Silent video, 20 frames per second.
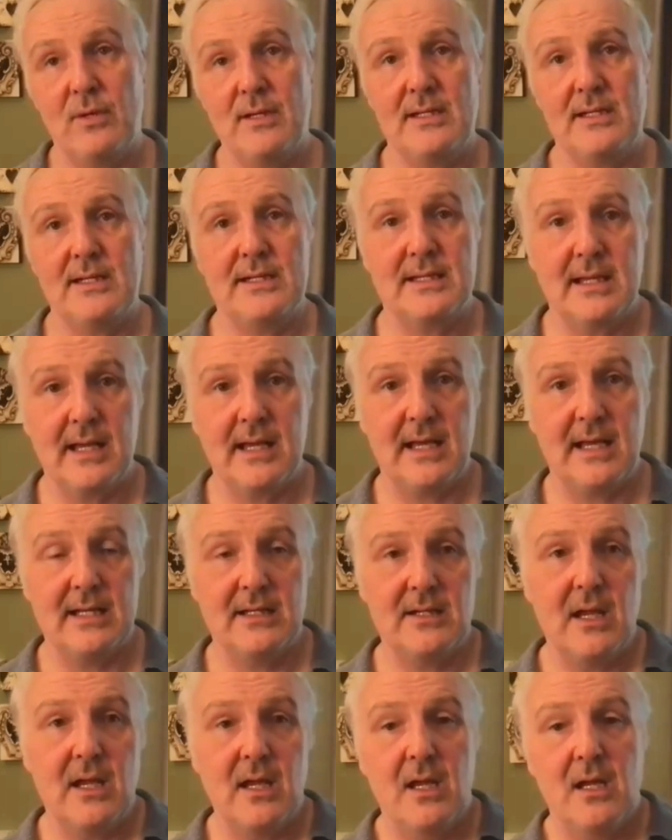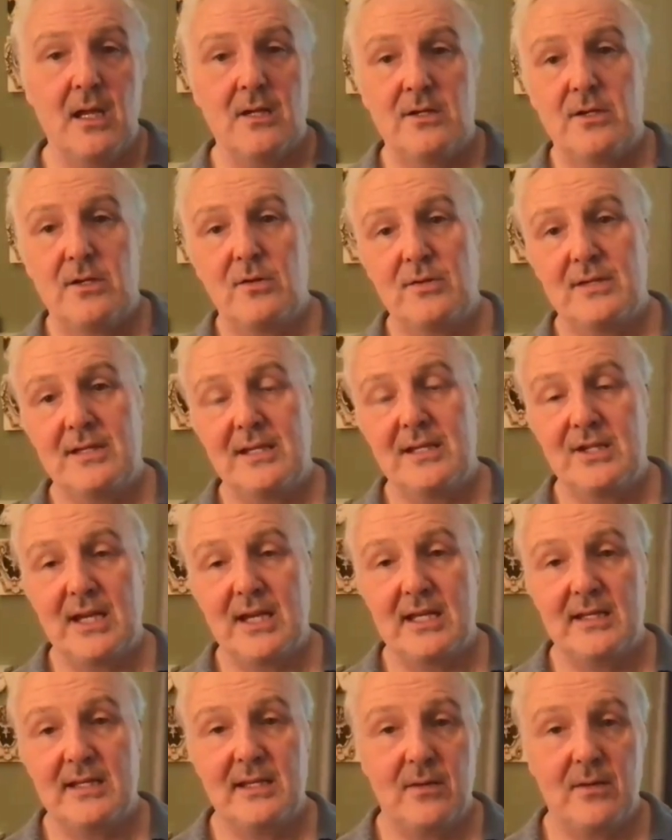we decided to
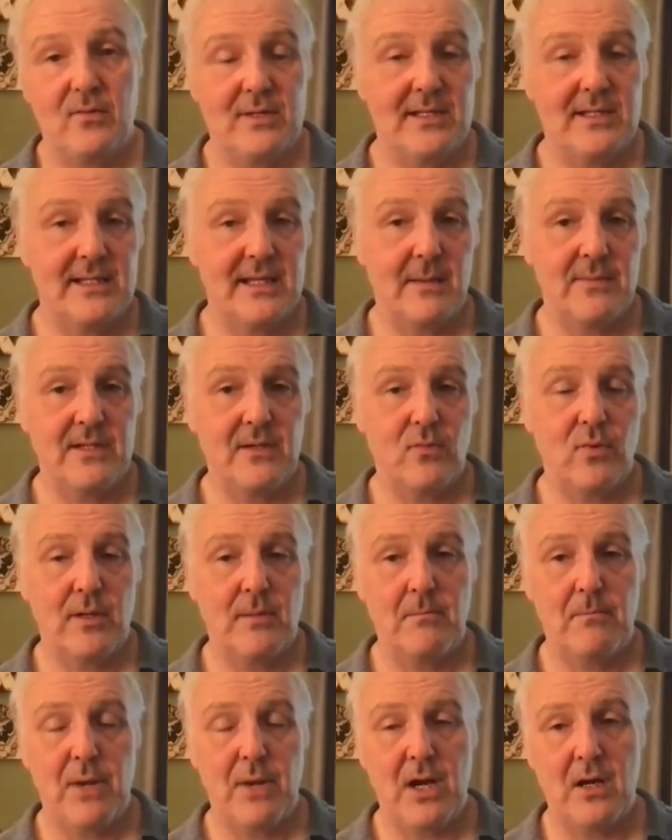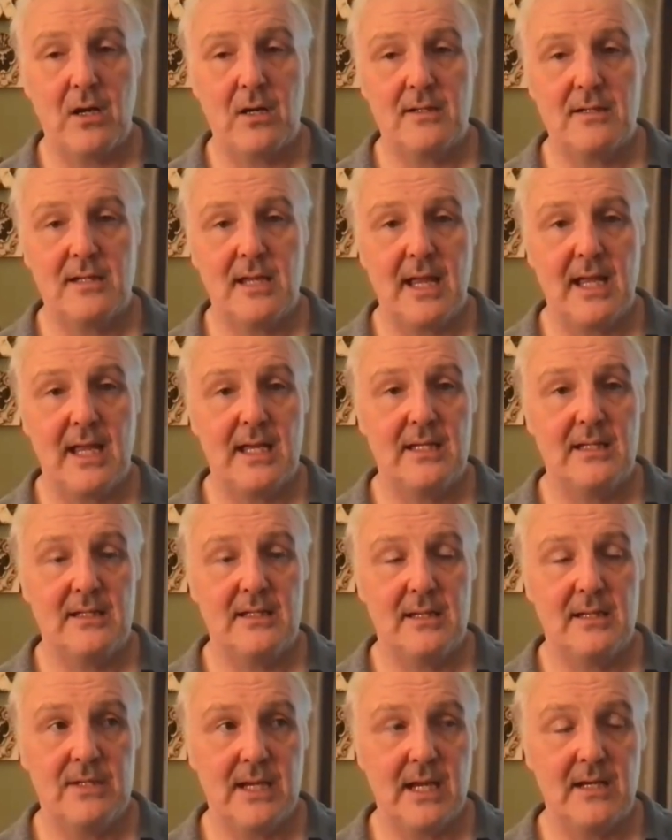suggest there were subsequent bars
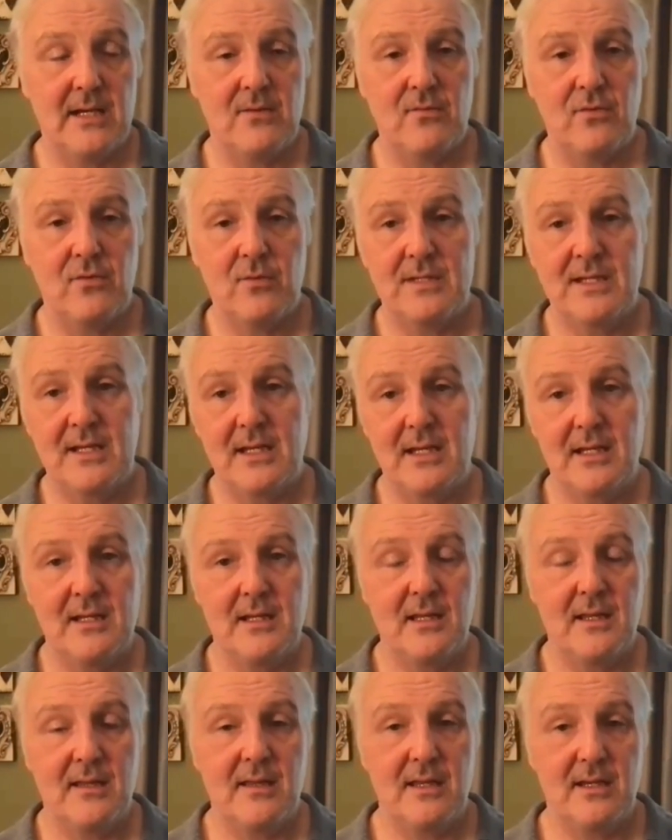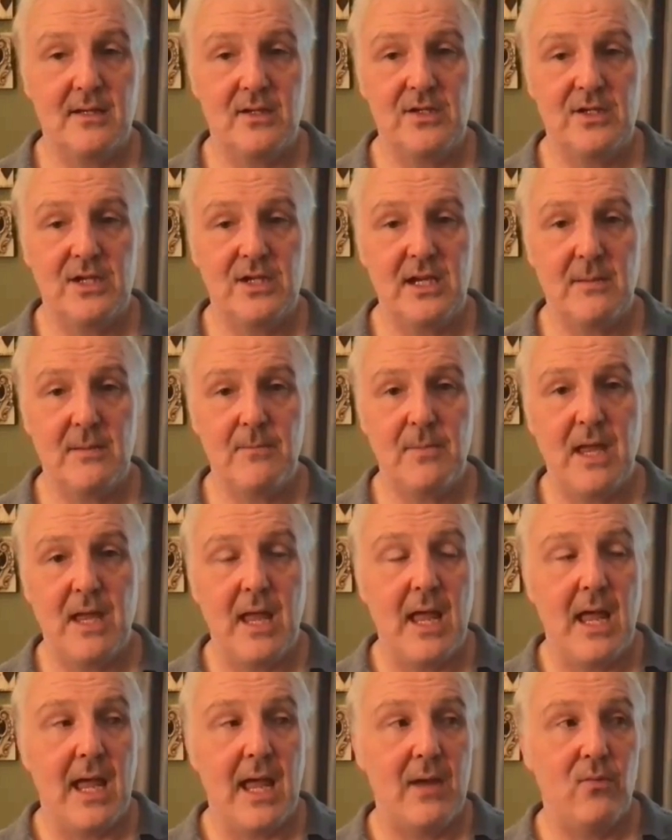and dining rooms in the ship.
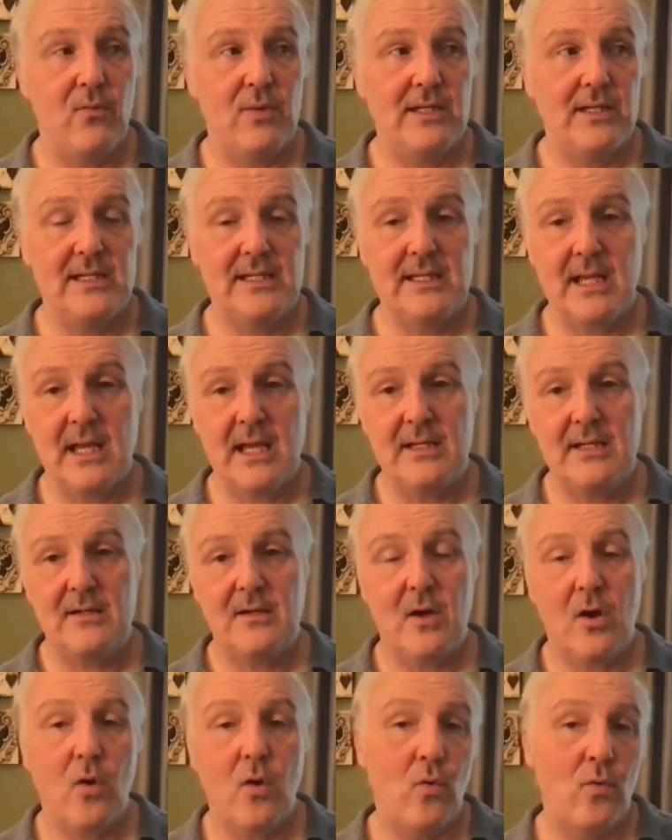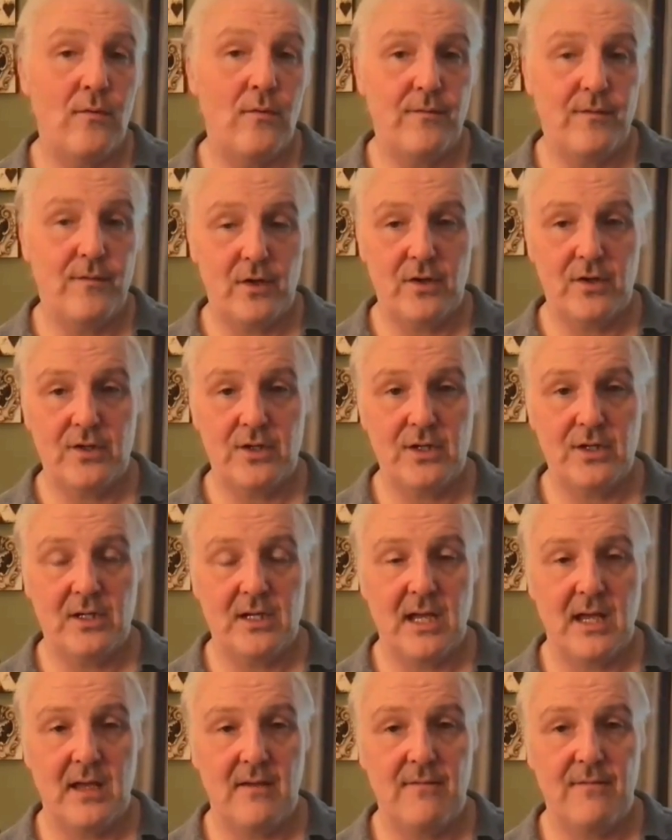And we designed our own
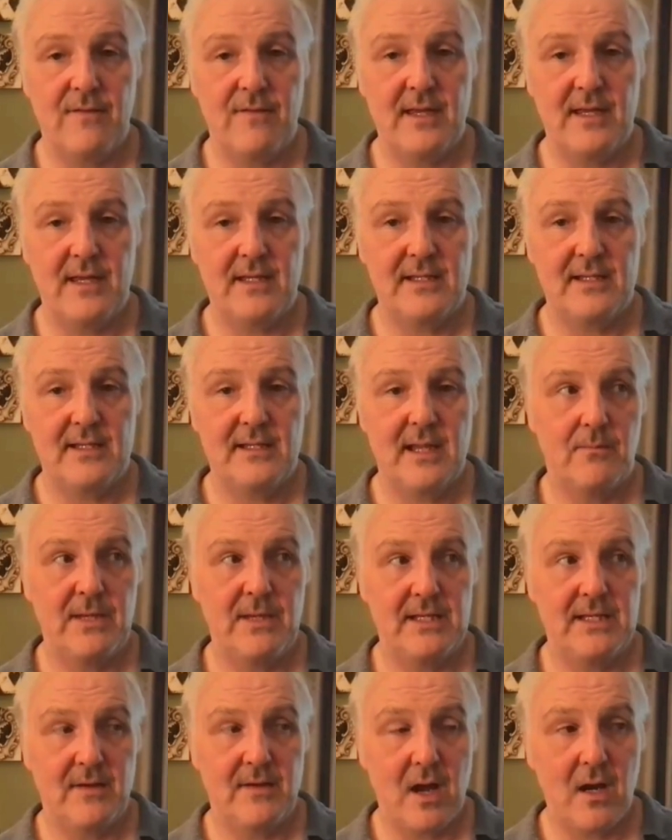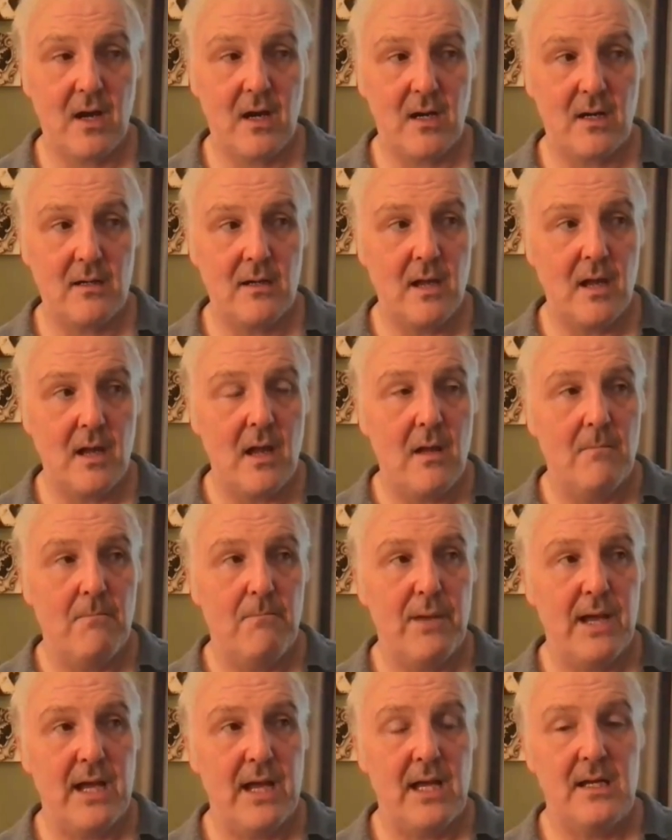version of this piece of art.
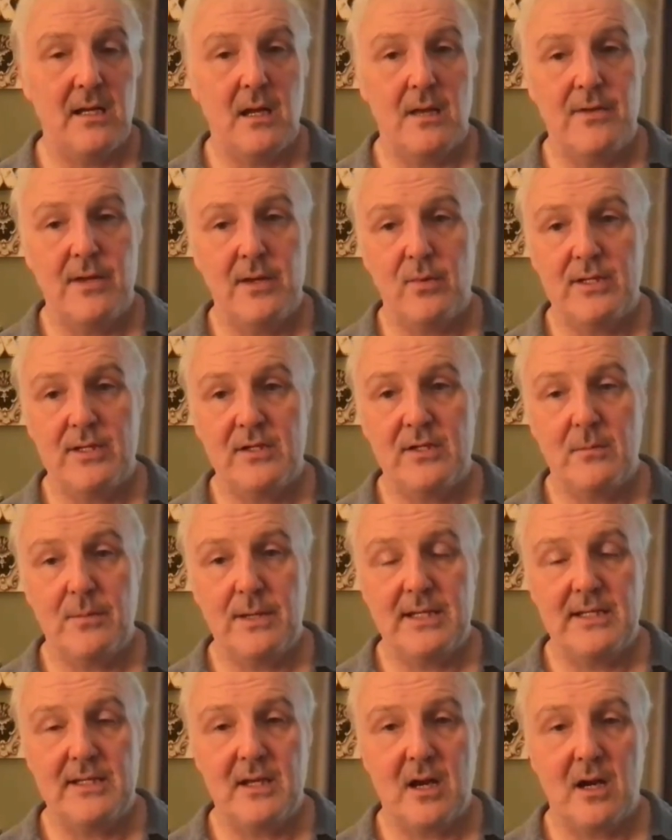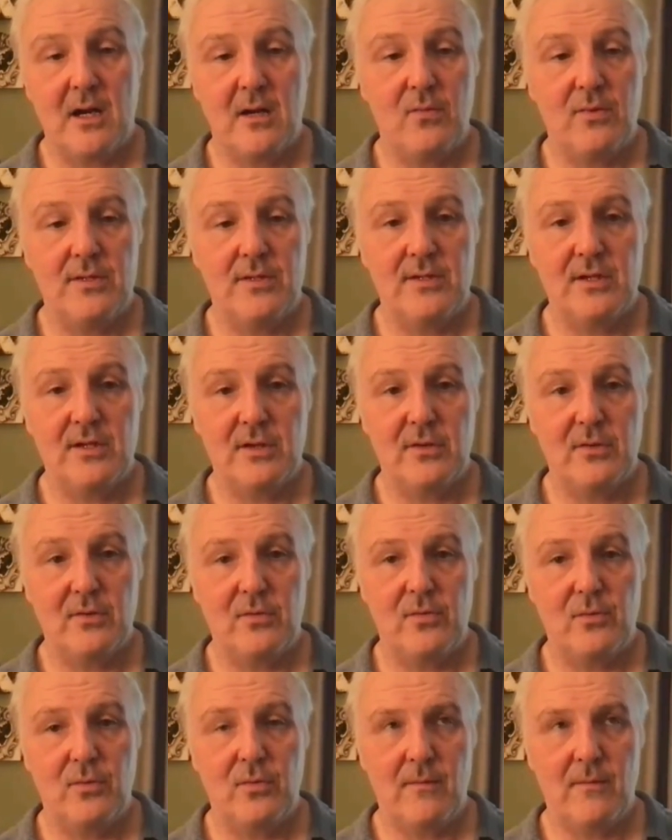But the original piece of art was
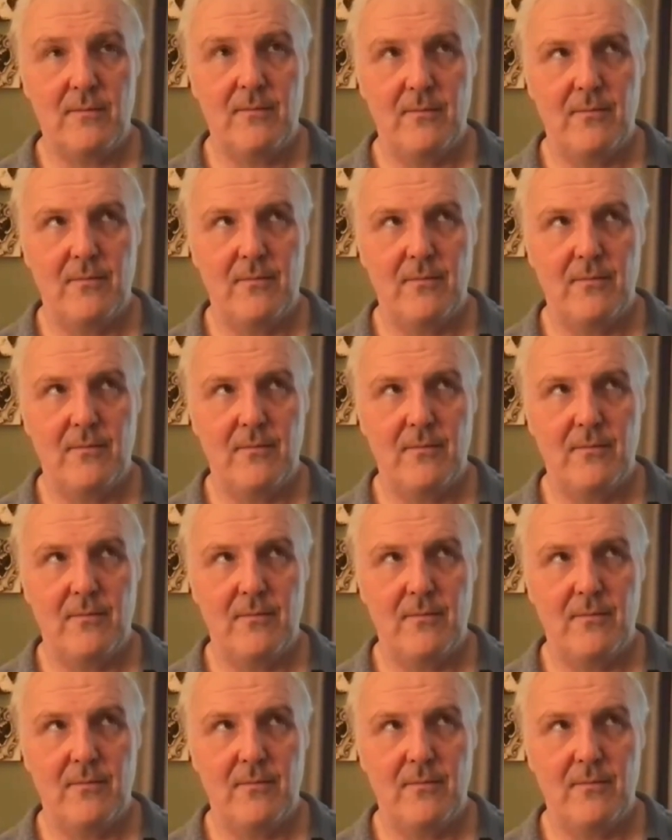two